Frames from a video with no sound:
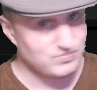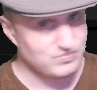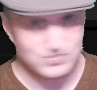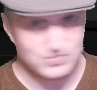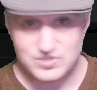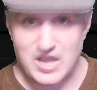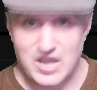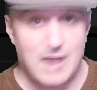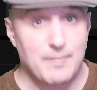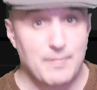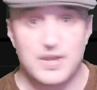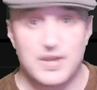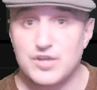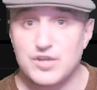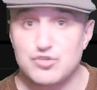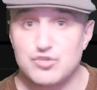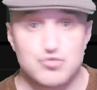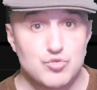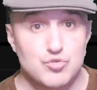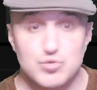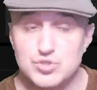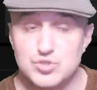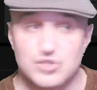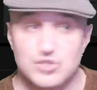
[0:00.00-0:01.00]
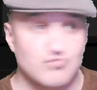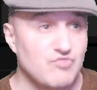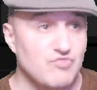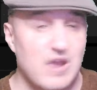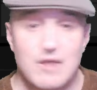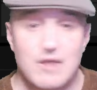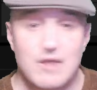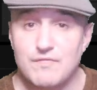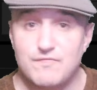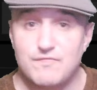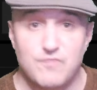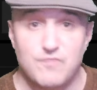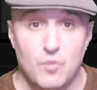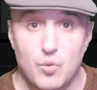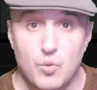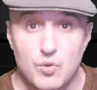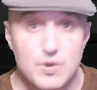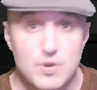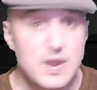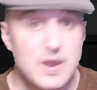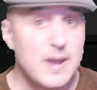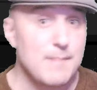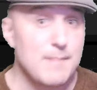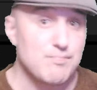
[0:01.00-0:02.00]
Dominick Cruz in round
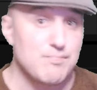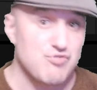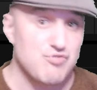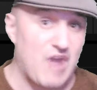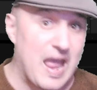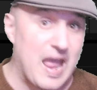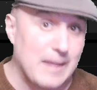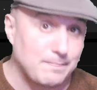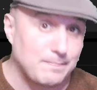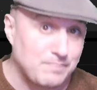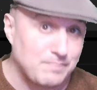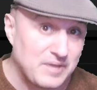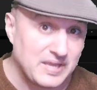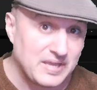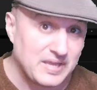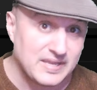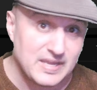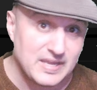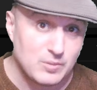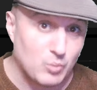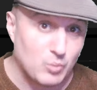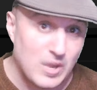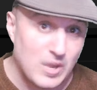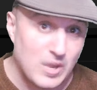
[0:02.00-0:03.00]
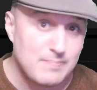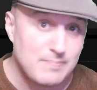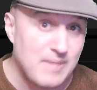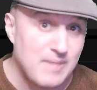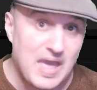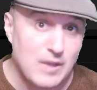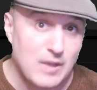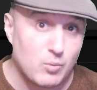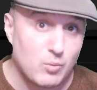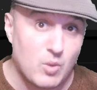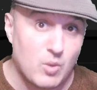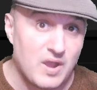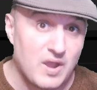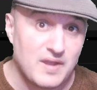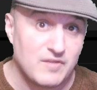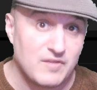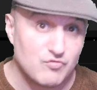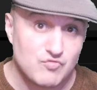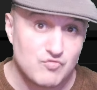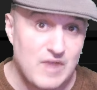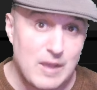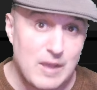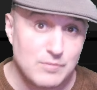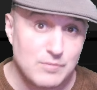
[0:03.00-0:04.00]
four, Brad Pickett way back when
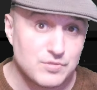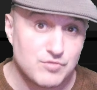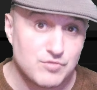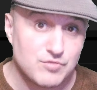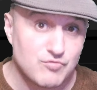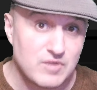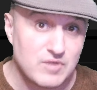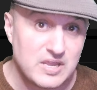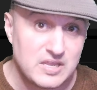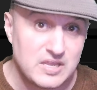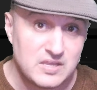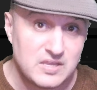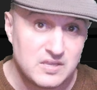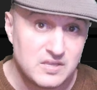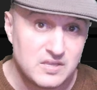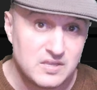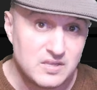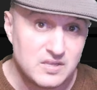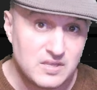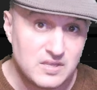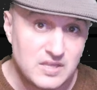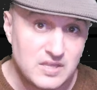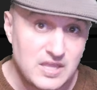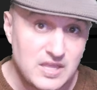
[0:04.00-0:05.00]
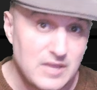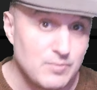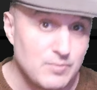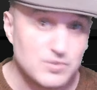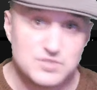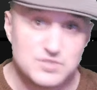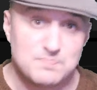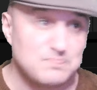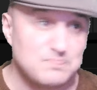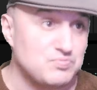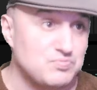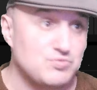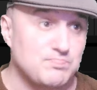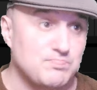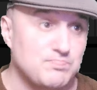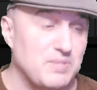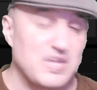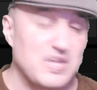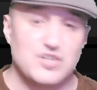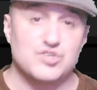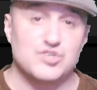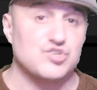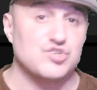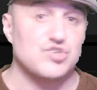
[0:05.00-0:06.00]
in round three. He was
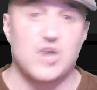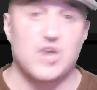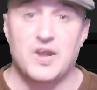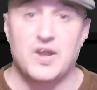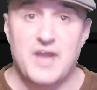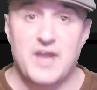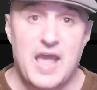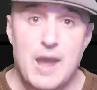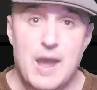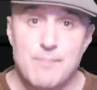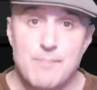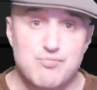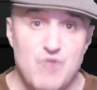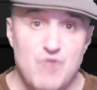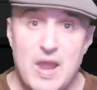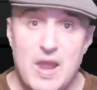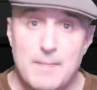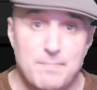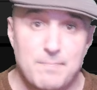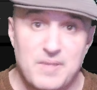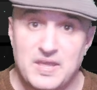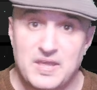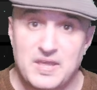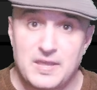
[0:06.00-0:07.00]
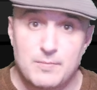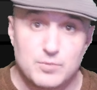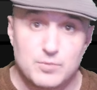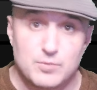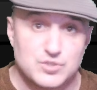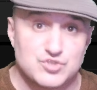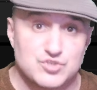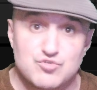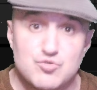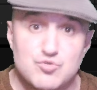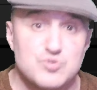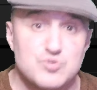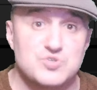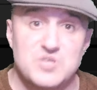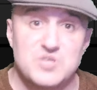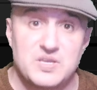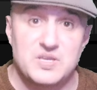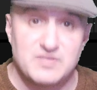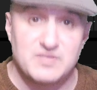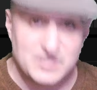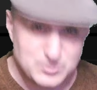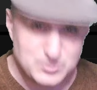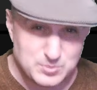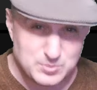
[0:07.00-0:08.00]
being shut out. Brad Pickett was
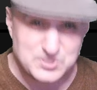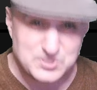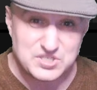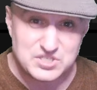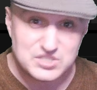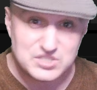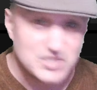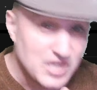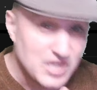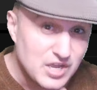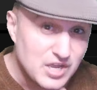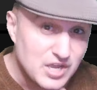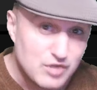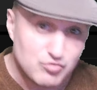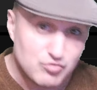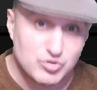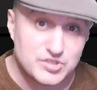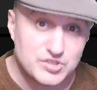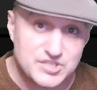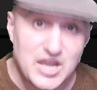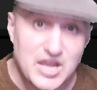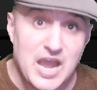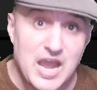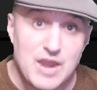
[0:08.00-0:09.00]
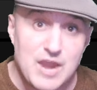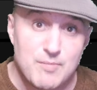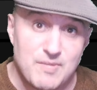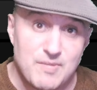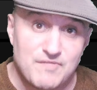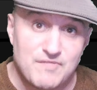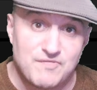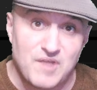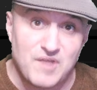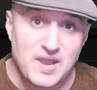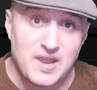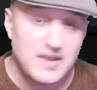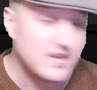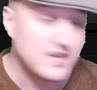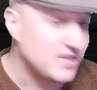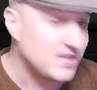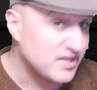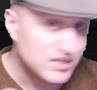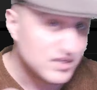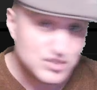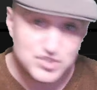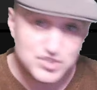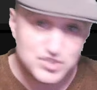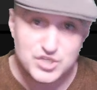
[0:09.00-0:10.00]
cruising. This was his retirement fight.
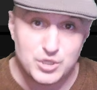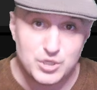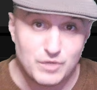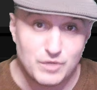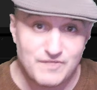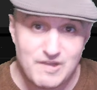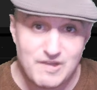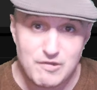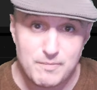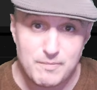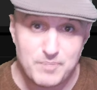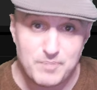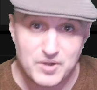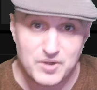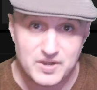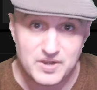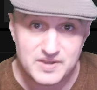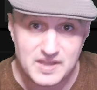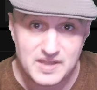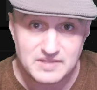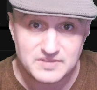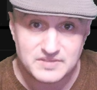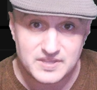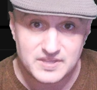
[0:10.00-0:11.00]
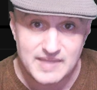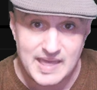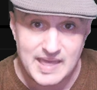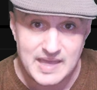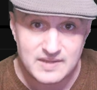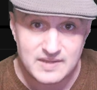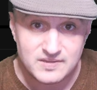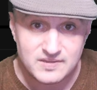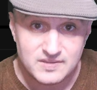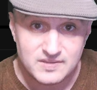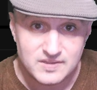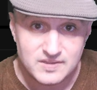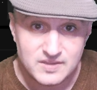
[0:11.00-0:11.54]
Chito Vera put an end to that.